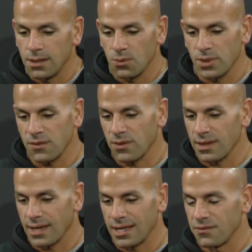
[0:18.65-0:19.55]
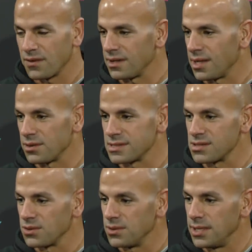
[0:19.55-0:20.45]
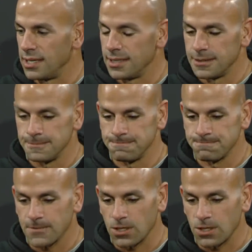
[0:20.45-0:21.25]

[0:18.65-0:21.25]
Whatever the NFL allowed us to. I